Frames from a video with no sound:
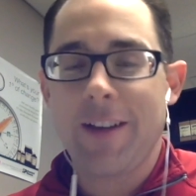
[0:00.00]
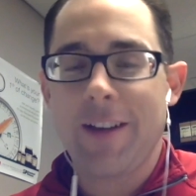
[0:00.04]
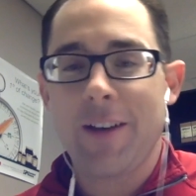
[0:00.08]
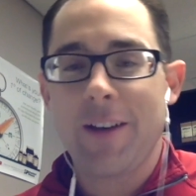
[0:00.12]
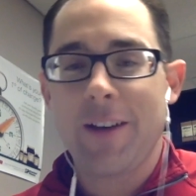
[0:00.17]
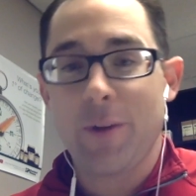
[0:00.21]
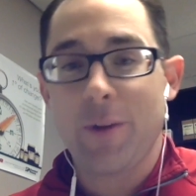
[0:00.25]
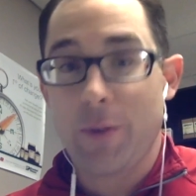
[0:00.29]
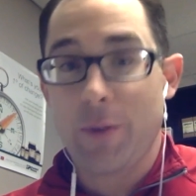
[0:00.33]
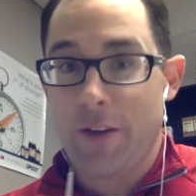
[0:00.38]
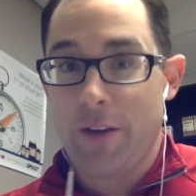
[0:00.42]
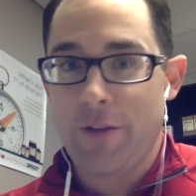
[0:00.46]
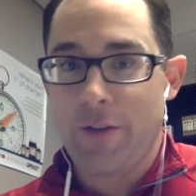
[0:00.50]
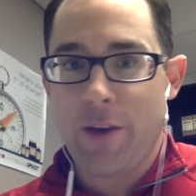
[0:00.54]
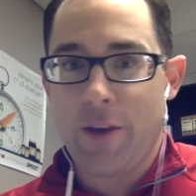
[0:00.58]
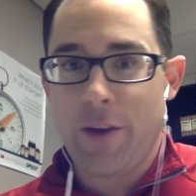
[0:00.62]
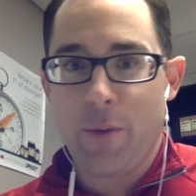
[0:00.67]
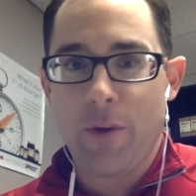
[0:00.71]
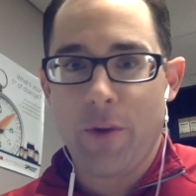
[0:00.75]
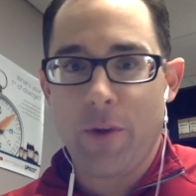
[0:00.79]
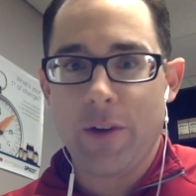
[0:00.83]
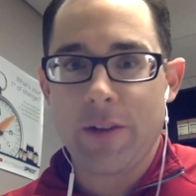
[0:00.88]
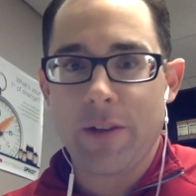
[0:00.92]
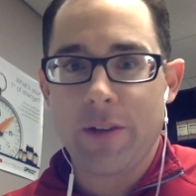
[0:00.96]
whatever that
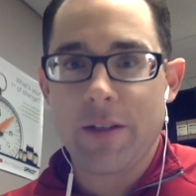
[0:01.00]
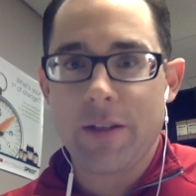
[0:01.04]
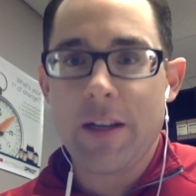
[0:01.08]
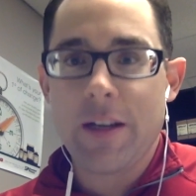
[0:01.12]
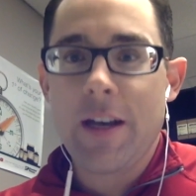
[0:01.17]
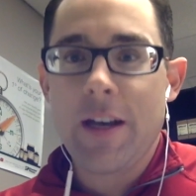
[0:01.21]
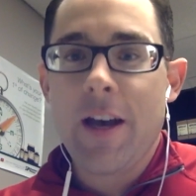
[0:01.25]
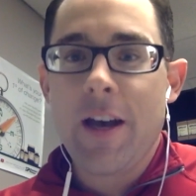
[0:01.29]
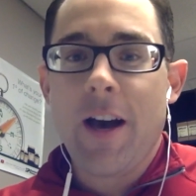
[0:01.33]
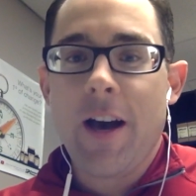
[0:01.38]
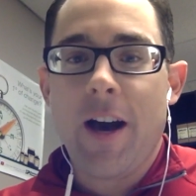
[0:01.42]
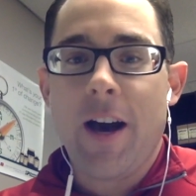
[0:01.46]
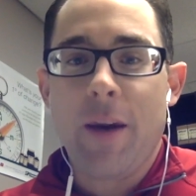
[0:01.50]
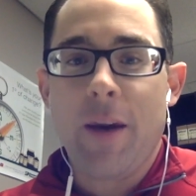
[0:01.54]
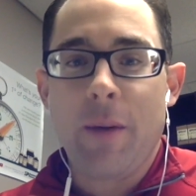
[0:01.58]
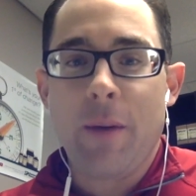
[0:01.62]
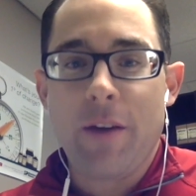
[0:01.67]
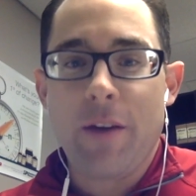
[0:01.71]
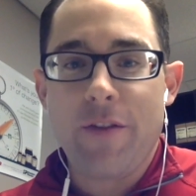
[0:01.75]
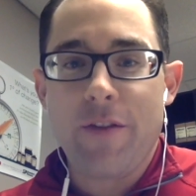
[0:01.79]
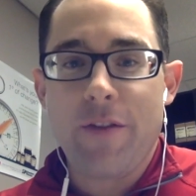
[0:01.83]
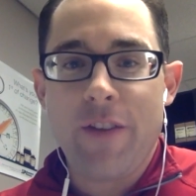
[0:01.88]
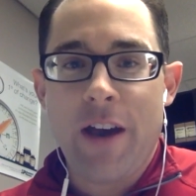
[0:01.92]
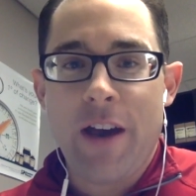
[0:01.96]
word is,
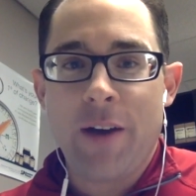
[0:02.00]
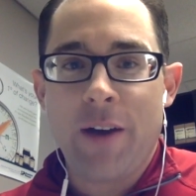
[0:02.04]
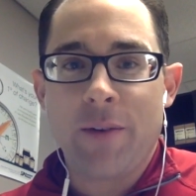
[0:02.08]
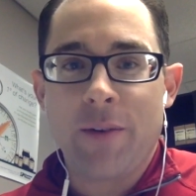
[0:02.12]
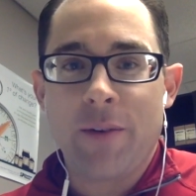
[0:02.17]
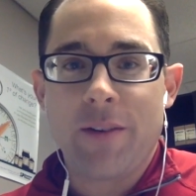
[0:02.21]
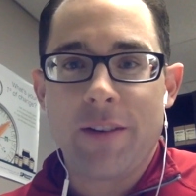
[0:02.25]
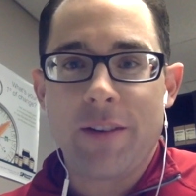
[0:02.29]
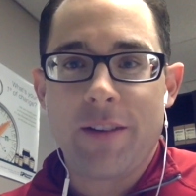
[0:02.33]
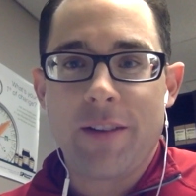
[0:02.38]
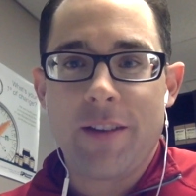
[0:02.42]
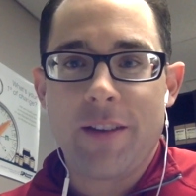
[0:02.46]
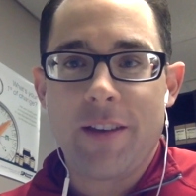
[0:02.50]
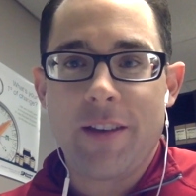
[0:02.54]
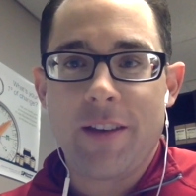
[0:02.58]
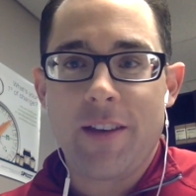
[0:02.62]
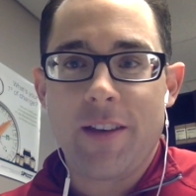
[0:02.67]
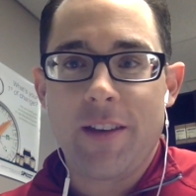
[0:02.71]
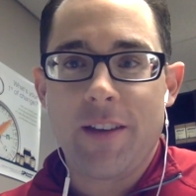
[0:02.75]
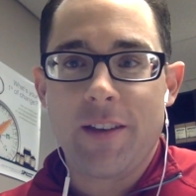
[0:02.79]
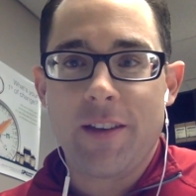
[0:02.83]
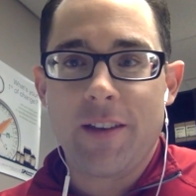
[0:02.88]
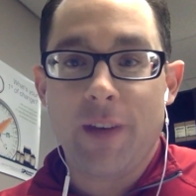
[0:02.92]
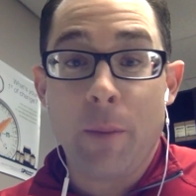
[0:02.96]
I found
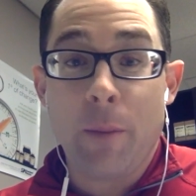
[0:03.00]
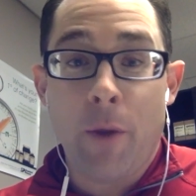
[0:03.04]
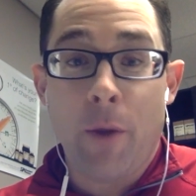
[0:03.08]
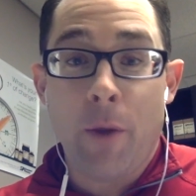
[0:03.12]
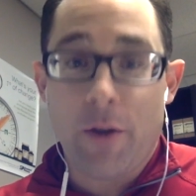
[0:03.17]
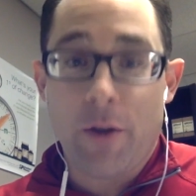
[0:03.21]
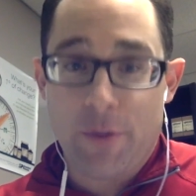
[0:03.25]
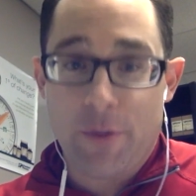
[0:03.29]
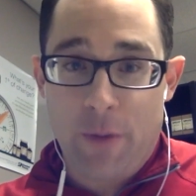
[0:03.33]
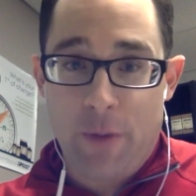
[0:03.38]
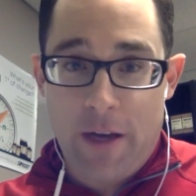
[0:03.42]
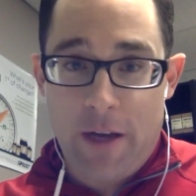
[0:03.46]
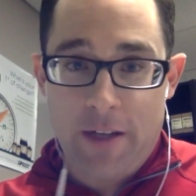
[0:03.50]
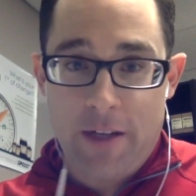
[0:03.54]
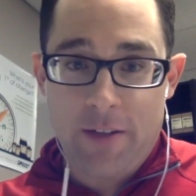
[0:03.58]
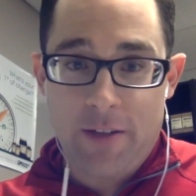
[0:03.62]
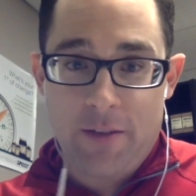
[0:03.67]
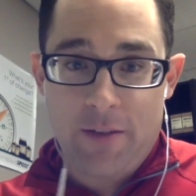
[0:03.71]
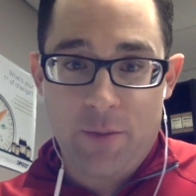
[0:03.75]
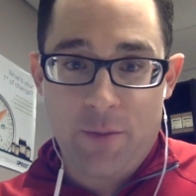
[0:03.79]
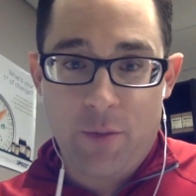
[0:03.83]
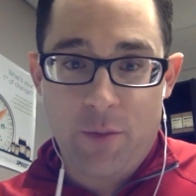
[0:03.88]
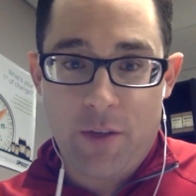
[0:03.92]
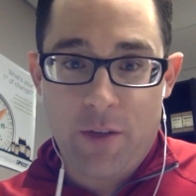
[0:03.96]
the lumbar spine
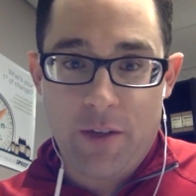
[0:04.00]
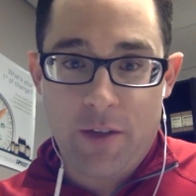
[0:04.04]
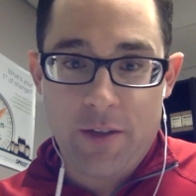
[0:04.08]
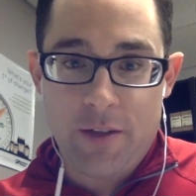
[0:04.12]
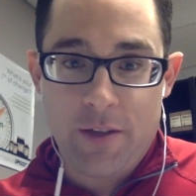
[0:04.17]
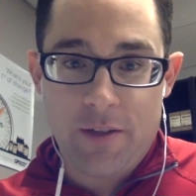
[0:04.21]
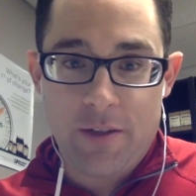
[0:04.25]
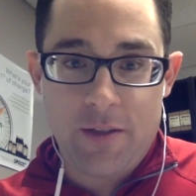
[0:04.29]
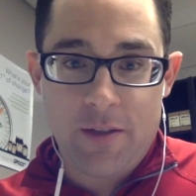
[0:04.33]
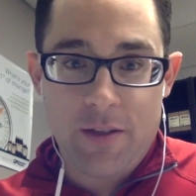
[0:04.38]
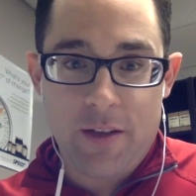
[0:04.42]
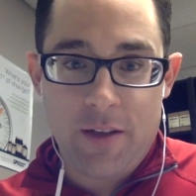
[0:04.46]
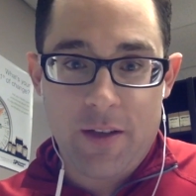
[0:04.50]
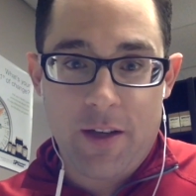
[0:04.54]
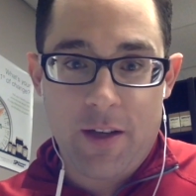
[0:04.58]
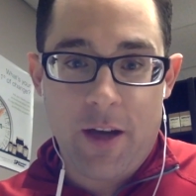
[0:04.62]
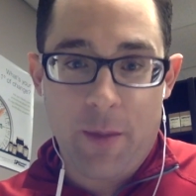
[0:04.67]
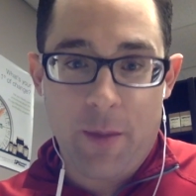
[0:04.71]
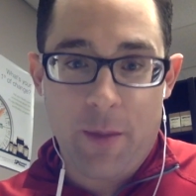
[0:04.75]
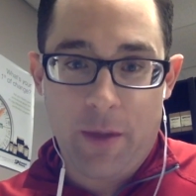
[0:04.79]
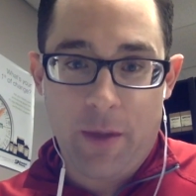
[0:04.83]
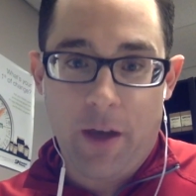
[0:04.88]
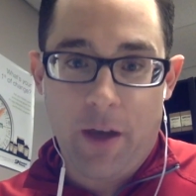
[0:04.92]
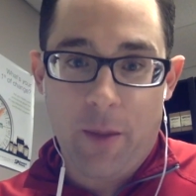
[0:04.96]
was
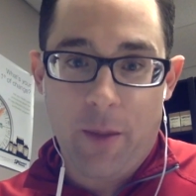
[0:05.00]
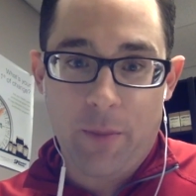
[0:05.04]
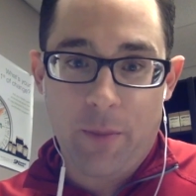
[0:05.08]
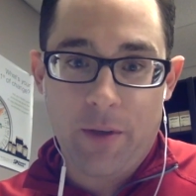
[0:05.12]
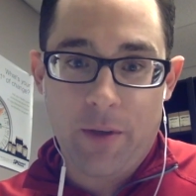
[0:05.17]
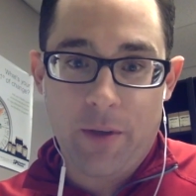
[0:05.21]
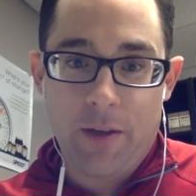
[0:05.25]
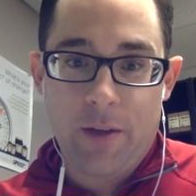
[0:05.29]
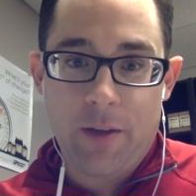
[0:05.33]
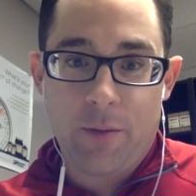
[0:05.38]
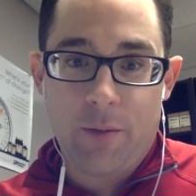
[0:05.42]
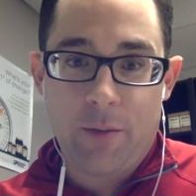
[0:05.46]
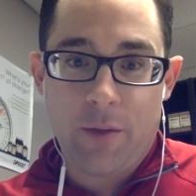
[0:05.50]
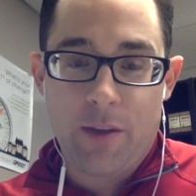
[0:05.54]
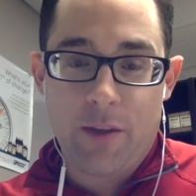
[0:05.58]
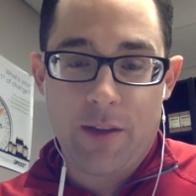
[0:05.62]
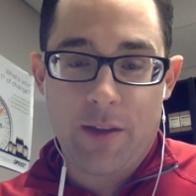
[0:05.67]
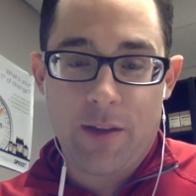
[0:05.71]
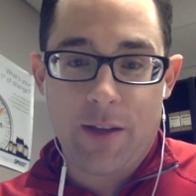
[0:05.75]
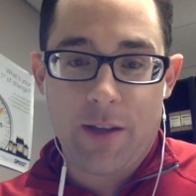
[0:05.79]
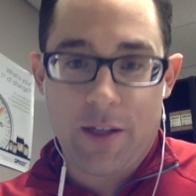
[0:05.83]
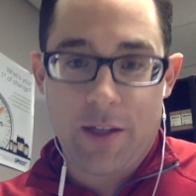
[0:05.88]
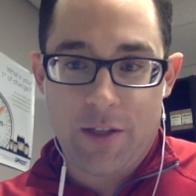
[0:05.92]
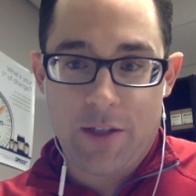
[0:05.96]
coming up with
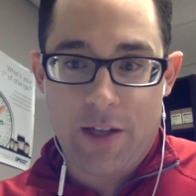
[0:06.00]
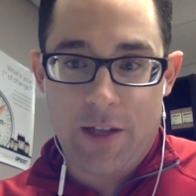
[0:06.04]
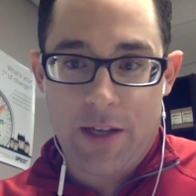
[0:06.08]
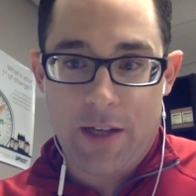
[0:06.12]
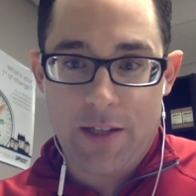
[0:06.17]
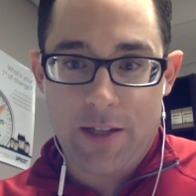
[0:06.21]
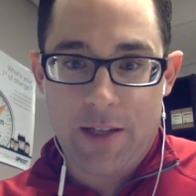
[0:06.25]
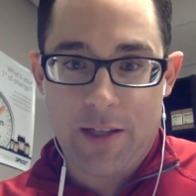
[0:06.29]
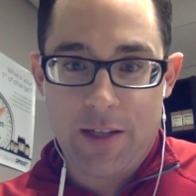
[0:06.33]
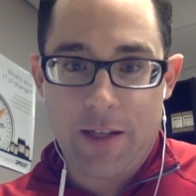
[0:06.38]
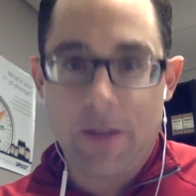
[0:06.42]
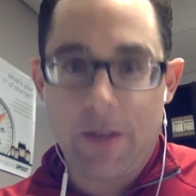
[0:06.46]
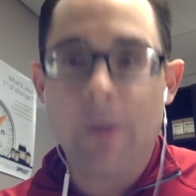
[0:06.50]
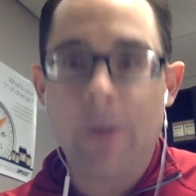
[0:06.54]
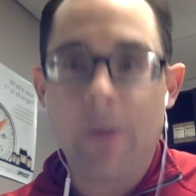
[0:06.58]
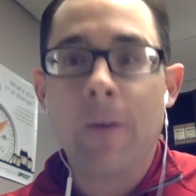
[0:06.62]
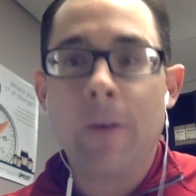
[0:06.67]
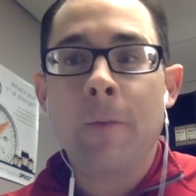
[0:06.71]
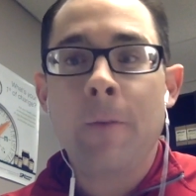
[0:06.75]
the touch testing,